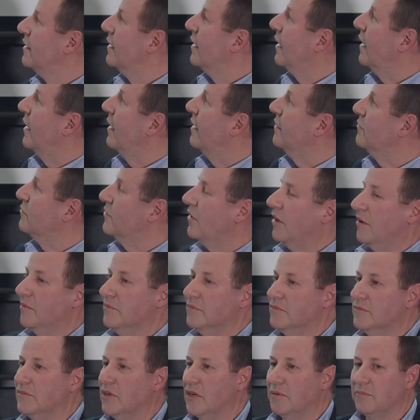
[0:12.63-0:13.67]

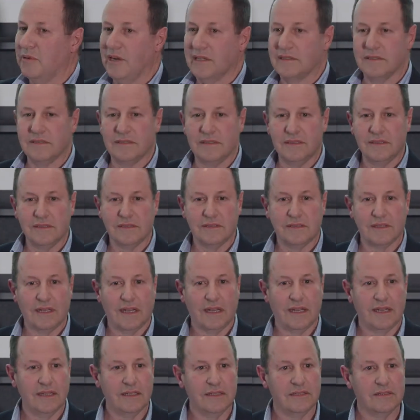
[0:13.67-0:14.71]
My practice is
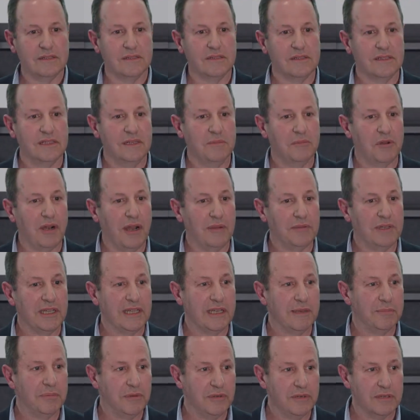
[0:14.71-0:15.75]
just near Moorabbin
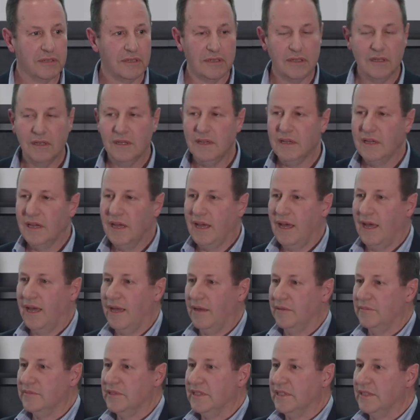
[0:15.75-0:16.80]
Airport,
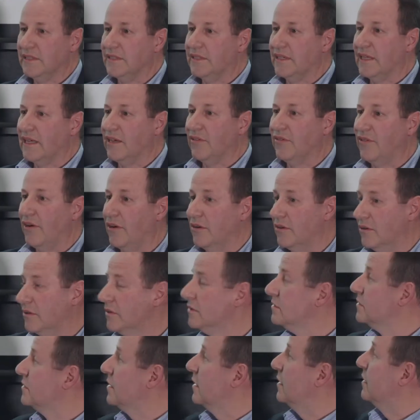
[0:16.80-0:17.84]
near the DFO.
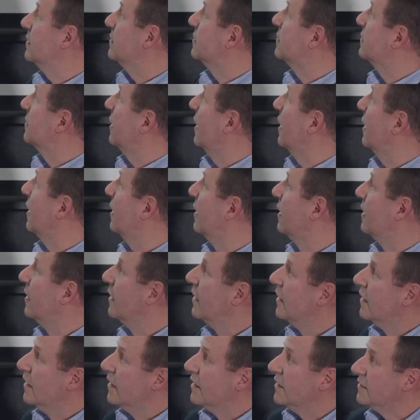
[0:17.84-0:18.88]
So
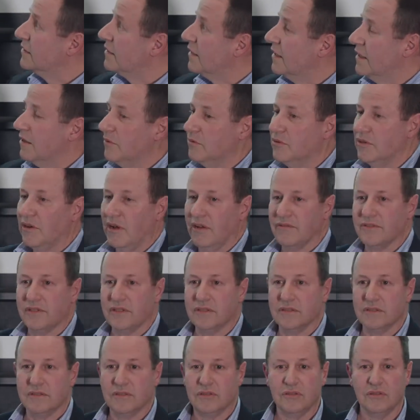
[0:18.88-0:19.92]
it's there. I've
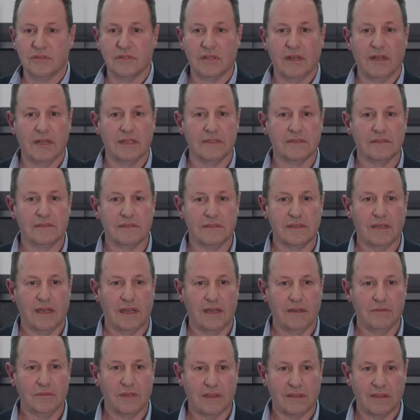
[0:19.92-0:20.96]
got two sites
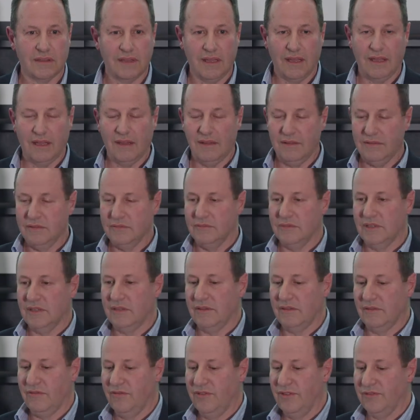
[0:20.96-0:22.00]
with
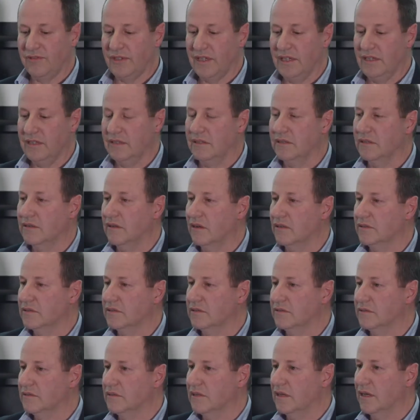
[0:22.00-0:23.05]

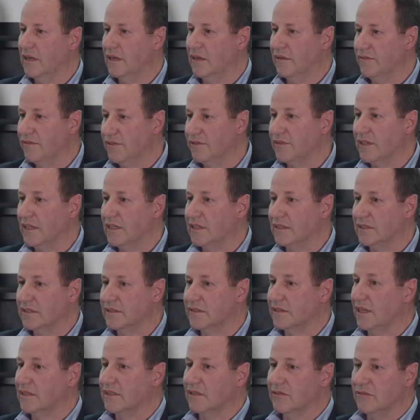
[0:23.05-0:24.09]
15
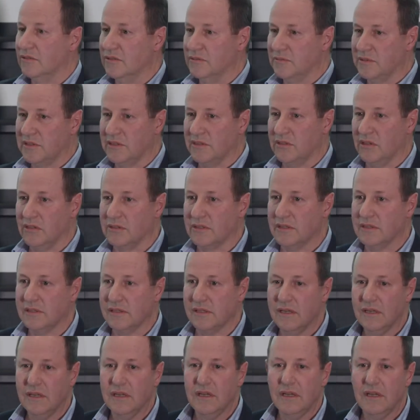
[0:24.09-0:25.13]
consulting rooms and
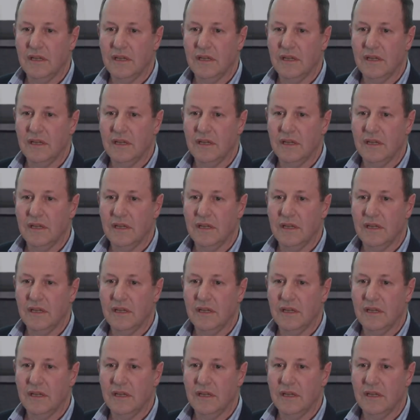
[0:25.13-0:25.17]
doctors.